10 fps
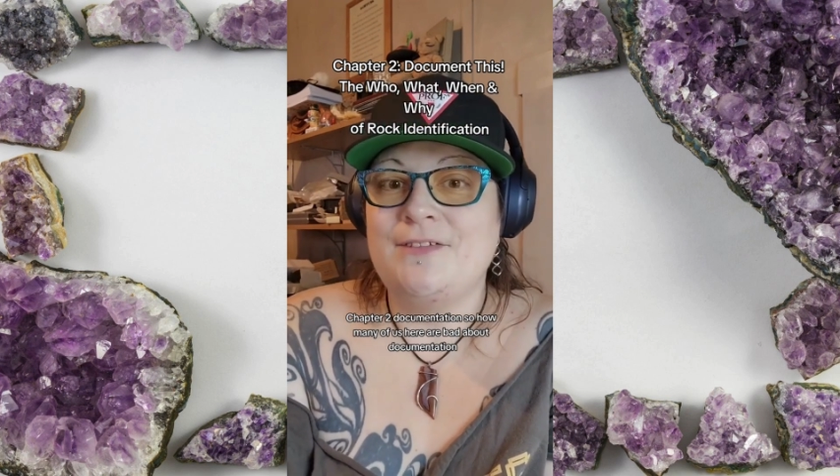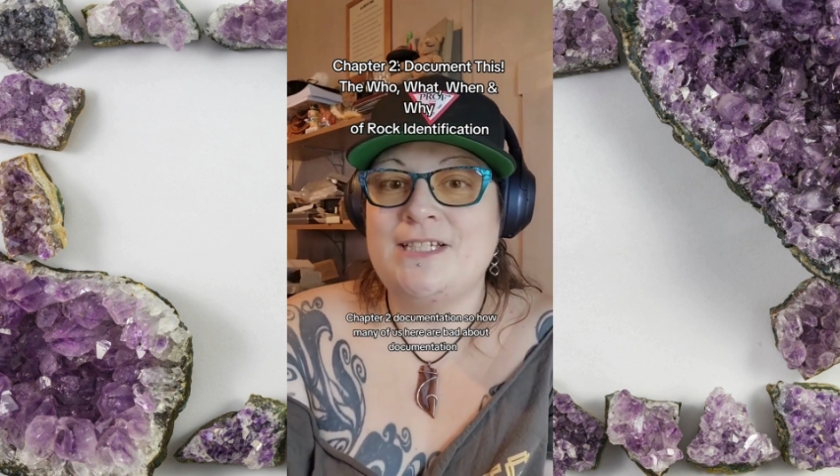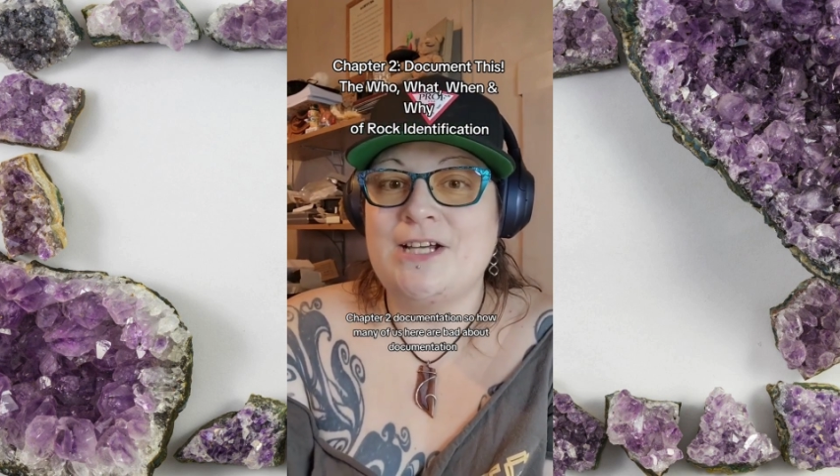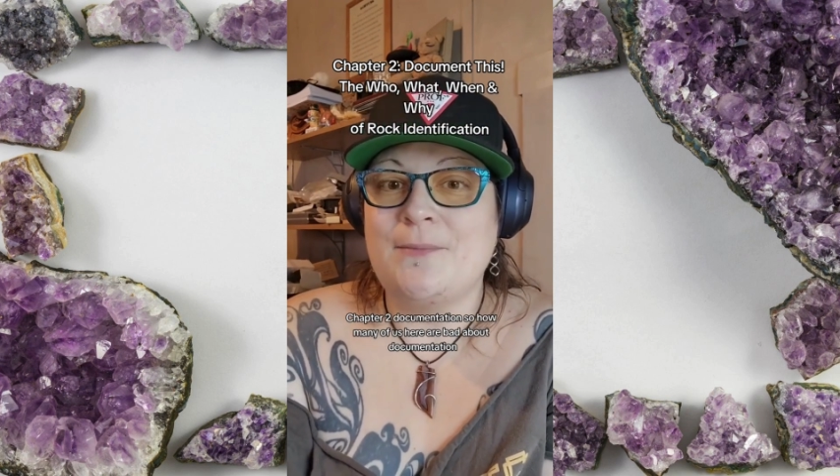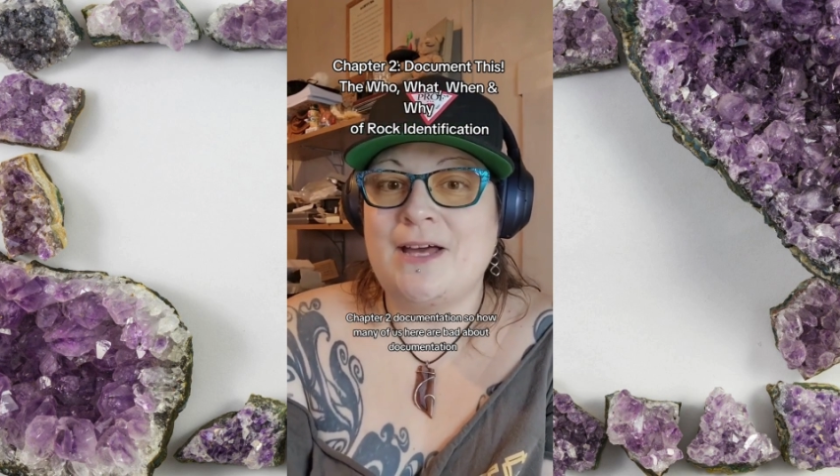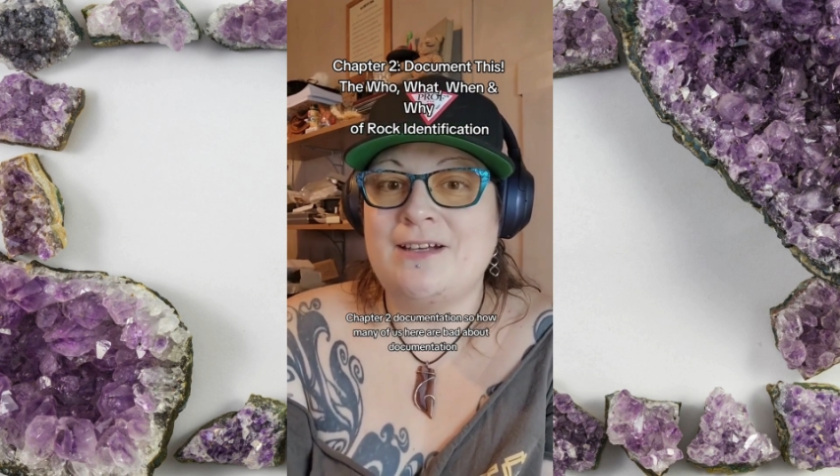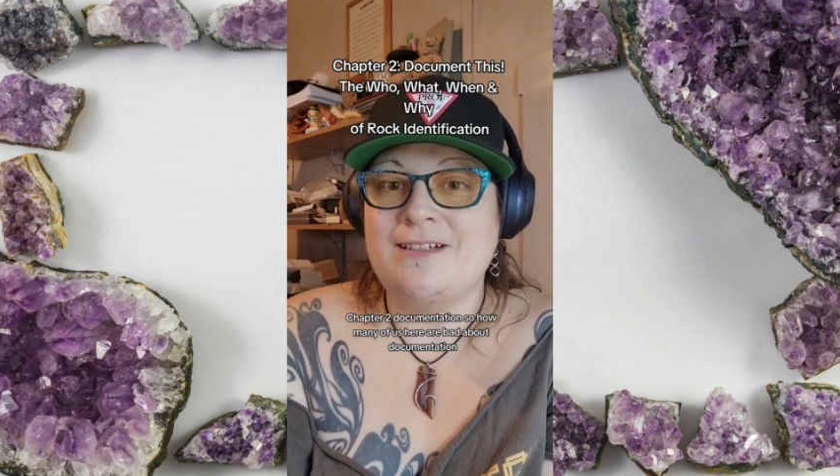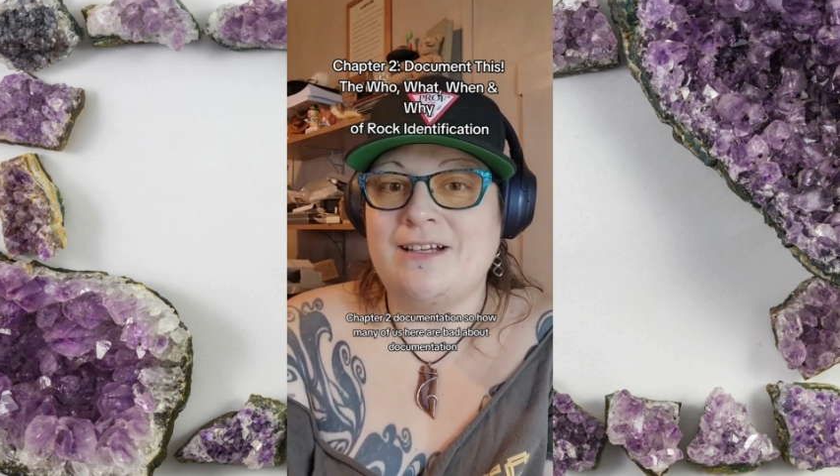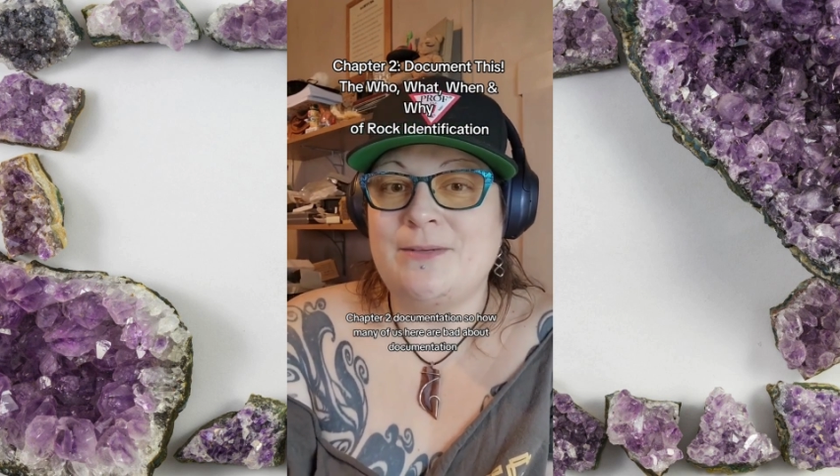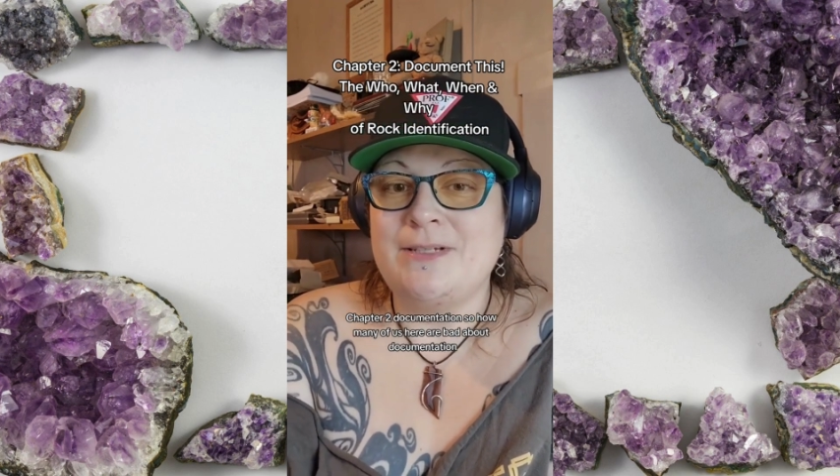us here are bad at
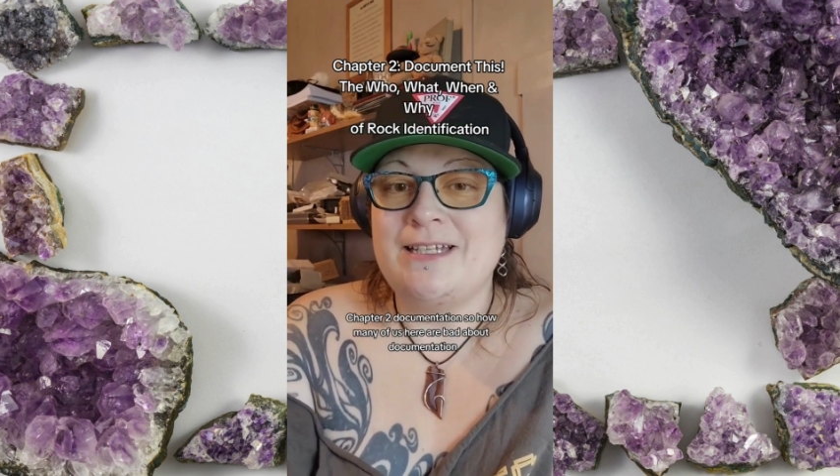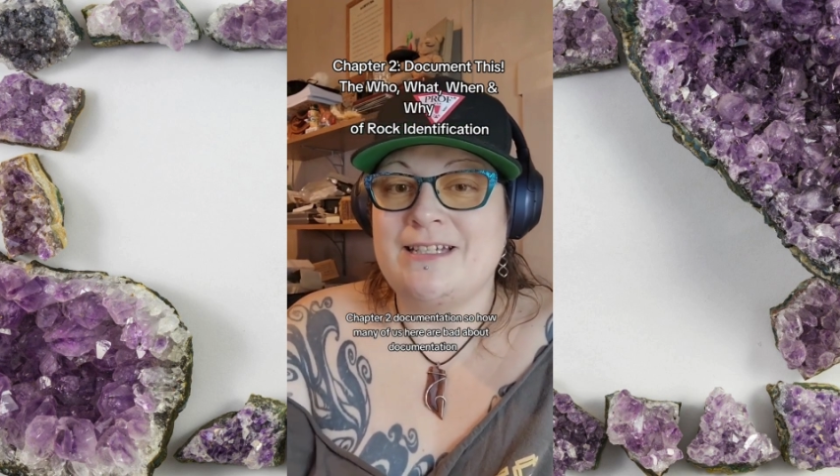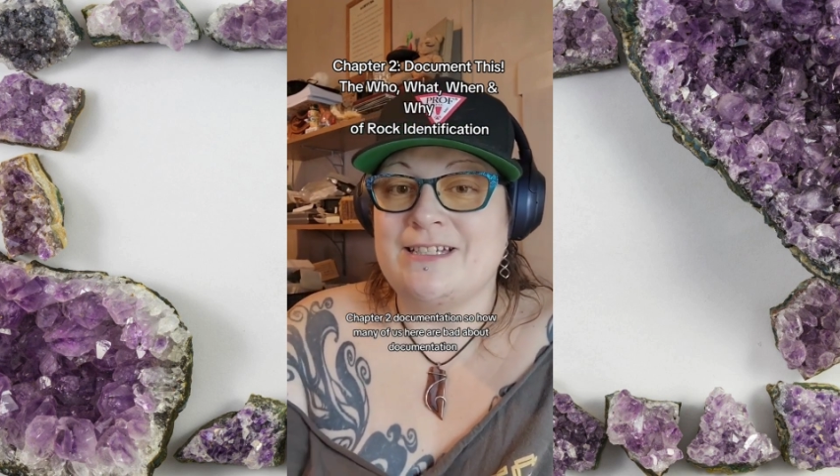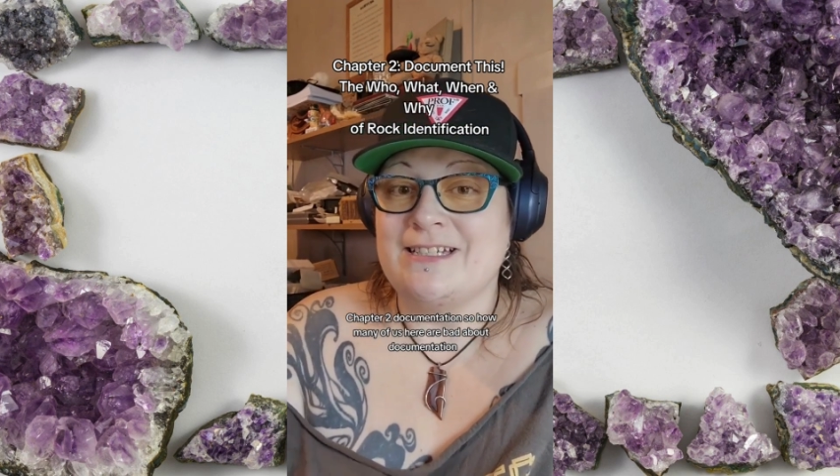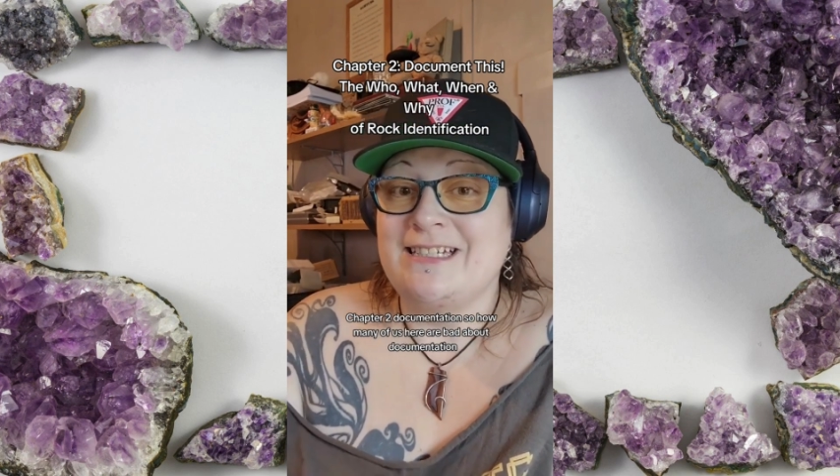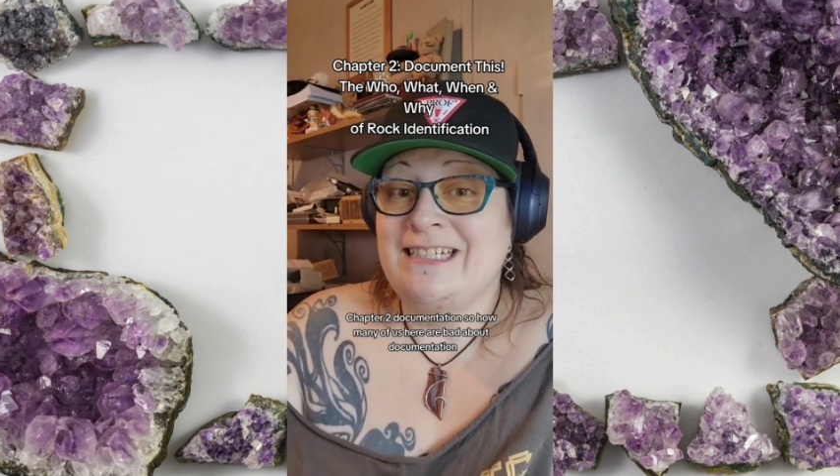documentation?